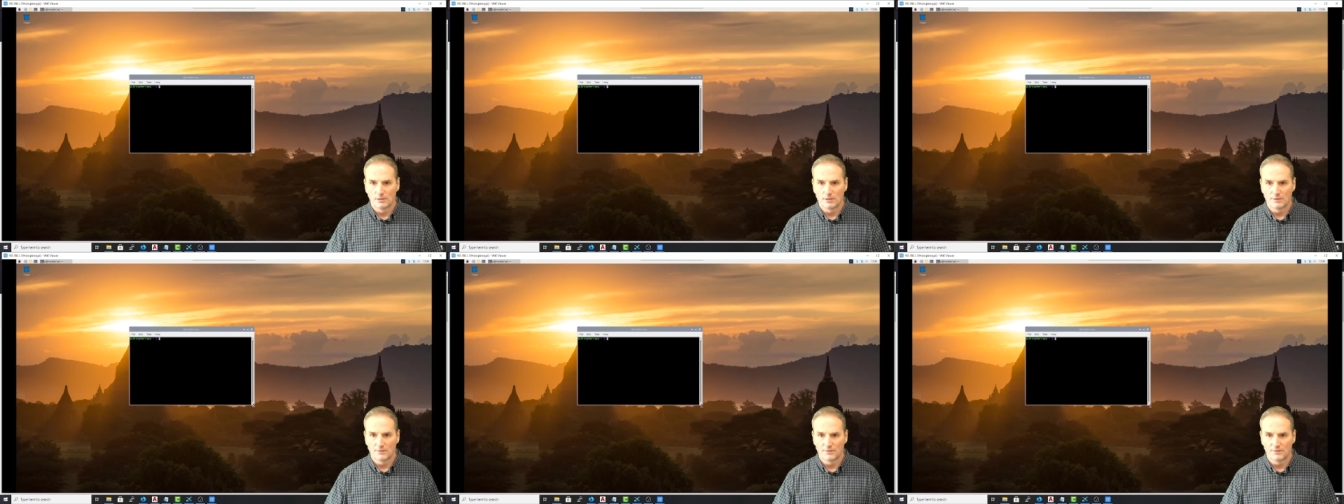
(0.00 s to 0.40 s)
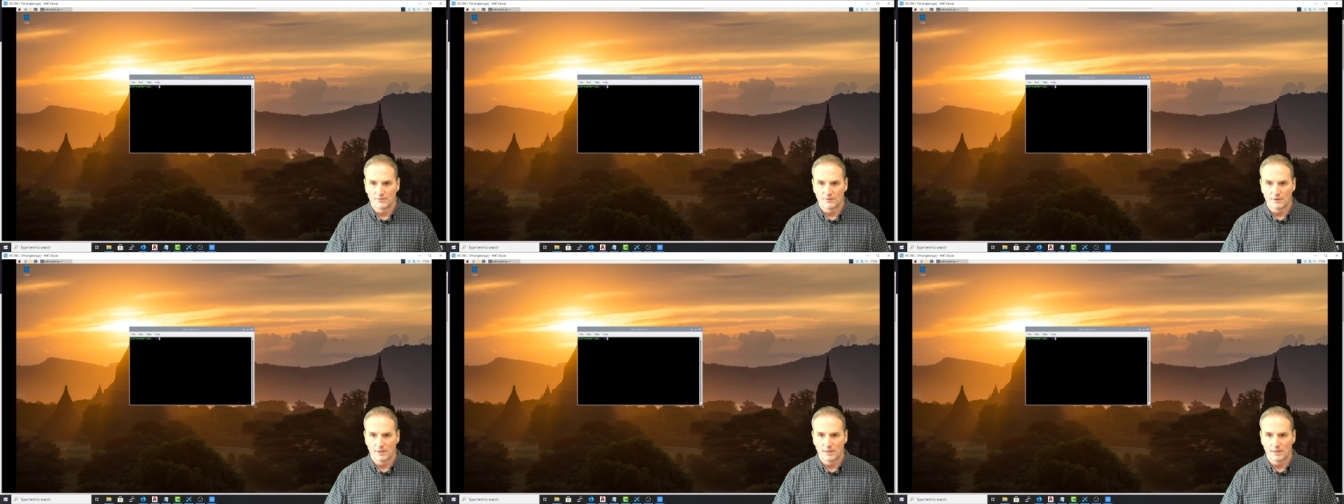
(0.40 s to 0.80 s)
Let's
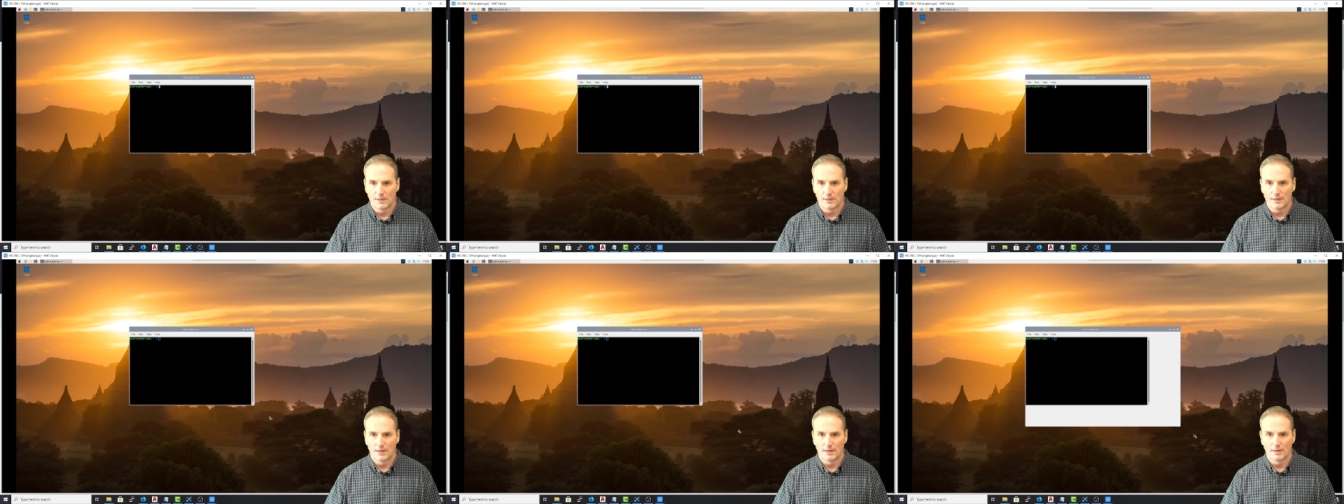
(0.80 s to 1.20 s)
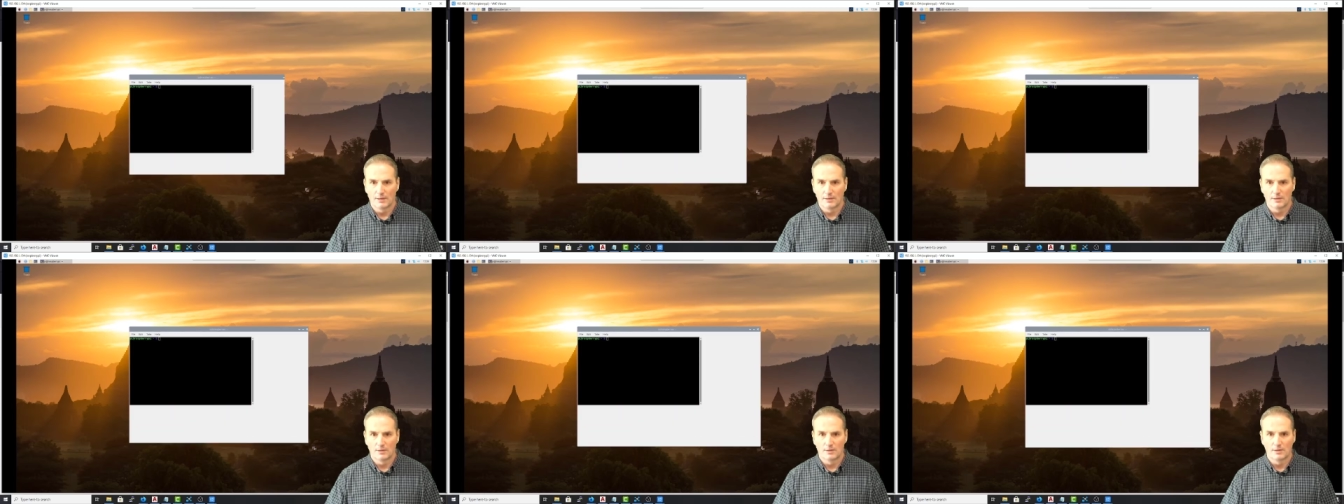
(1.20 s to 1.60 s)
see here.
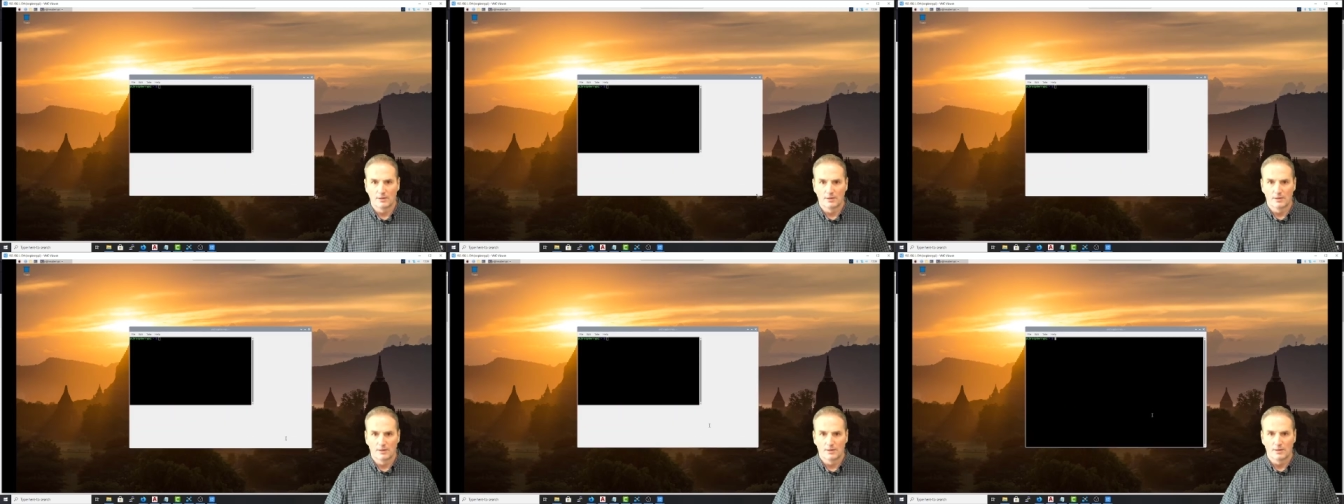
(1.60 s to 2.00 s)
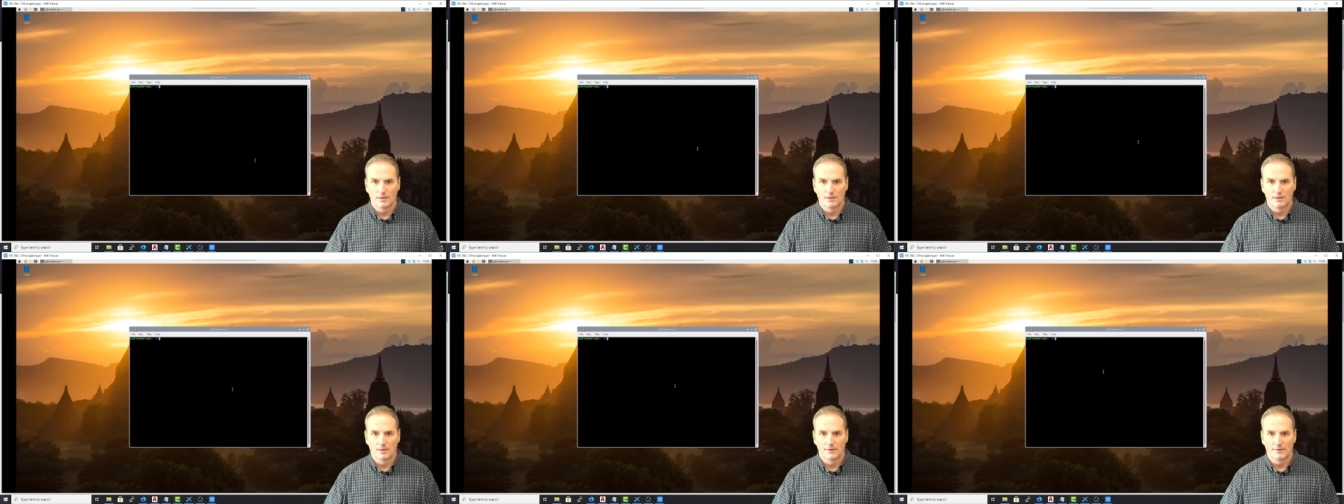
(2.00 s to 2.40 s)

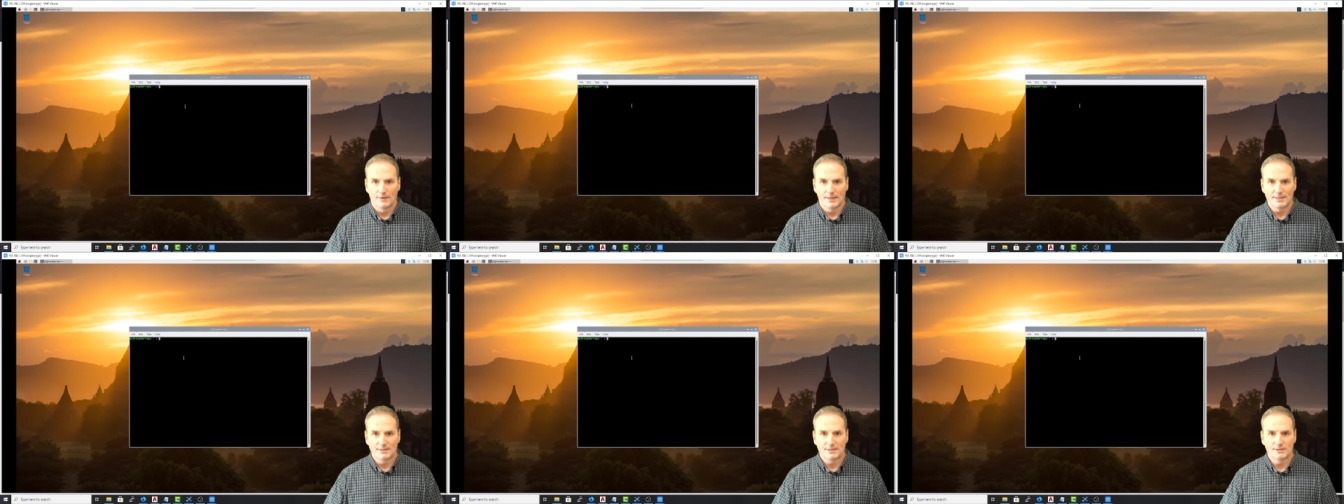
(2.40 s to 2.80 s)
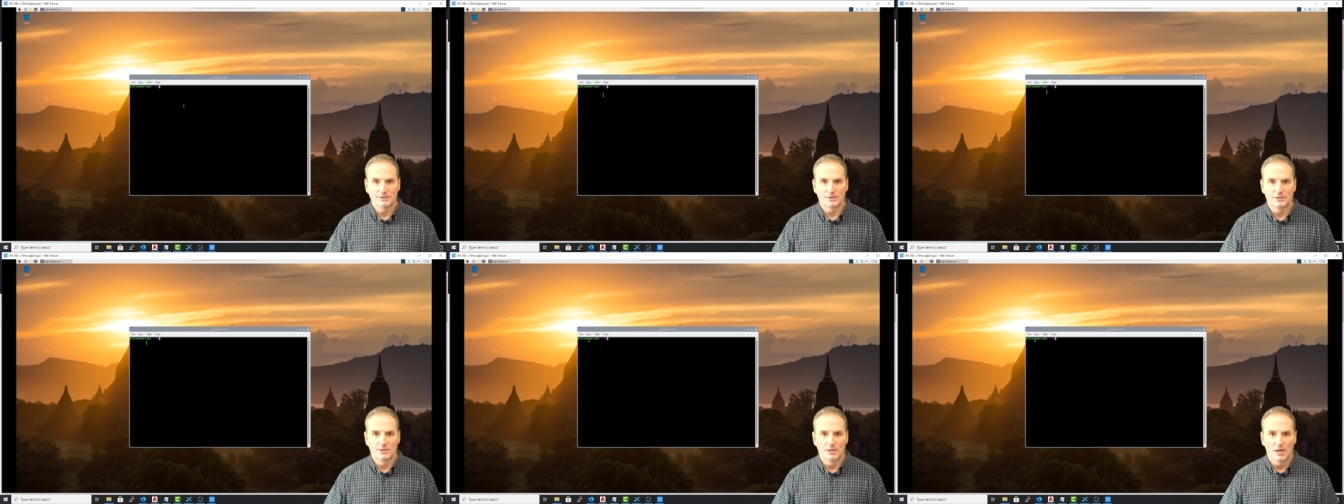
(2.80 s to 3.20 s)
That
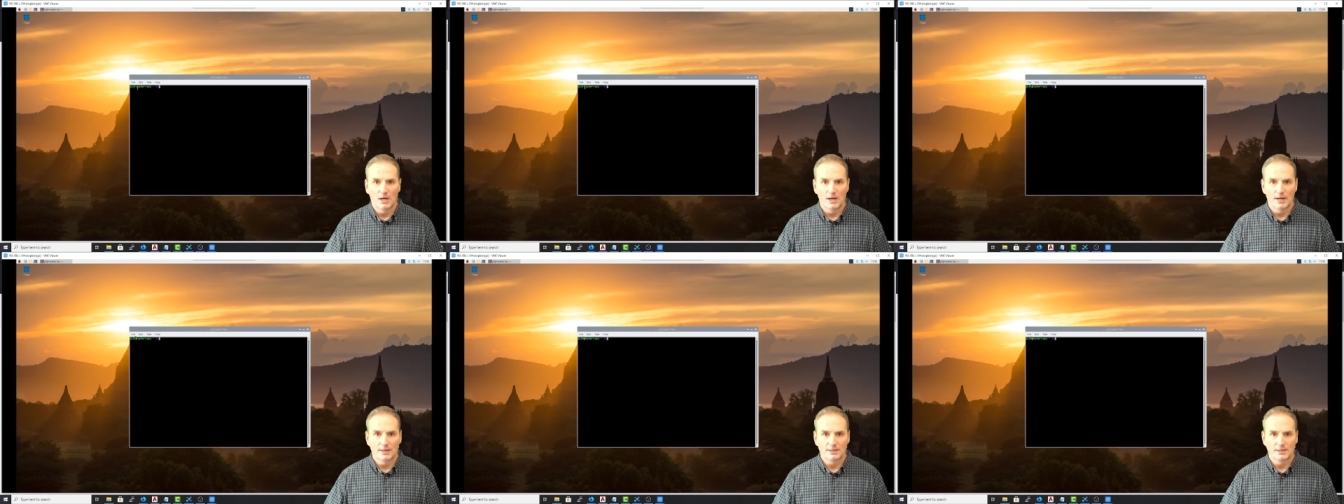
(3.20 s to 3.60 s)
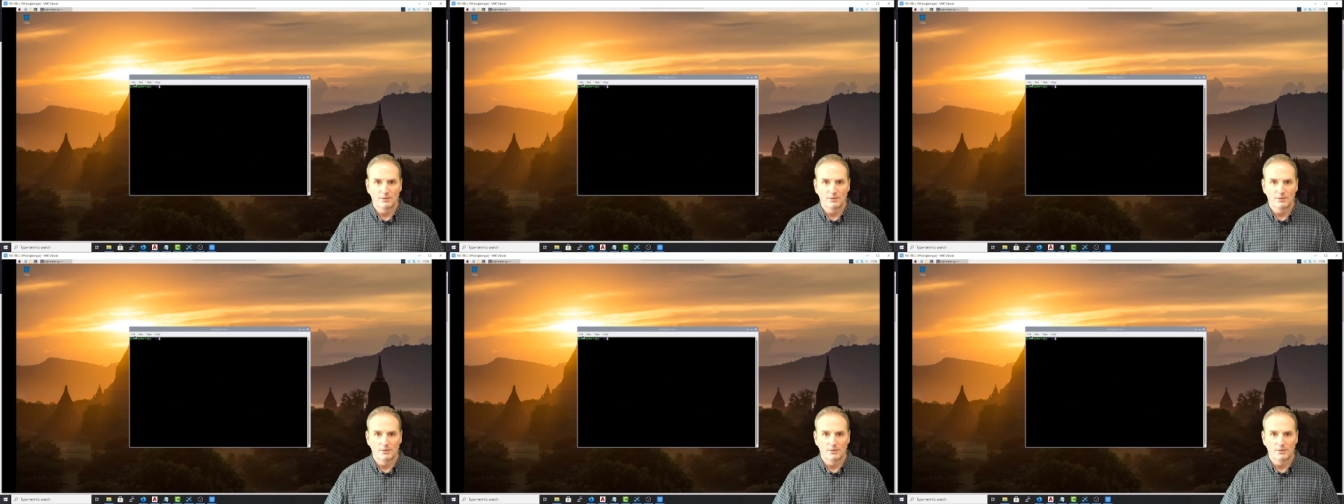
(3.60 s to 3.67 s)
does not.